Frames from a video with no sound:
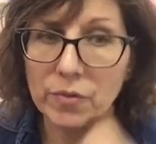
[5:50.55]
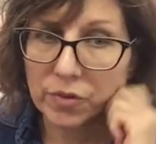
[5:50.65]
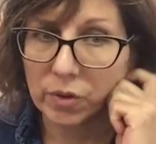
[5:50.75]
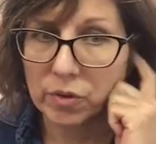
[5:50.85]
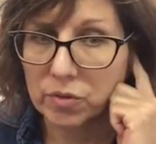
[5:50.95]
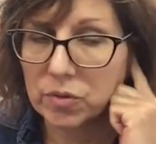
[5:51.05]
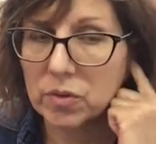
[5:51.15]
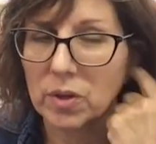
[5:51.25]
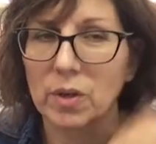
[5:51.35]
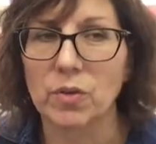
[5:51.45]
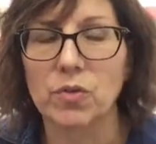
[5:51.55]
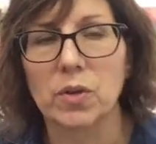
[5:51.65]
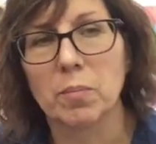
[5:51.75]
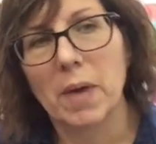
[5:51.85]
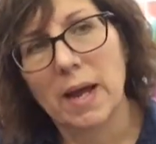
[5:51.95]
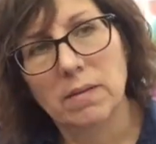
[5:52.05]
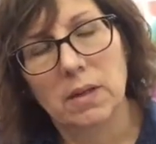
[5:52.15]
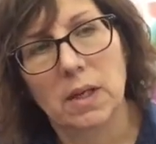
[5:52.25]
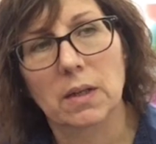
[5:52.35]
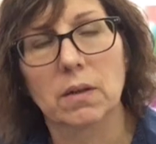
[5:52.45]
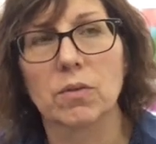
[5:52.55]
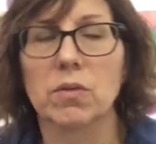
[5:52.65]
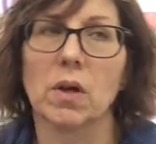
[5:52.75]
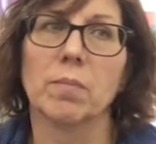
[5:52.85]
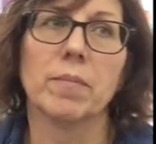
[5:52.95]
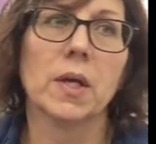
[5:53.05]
So there's some masking, there's some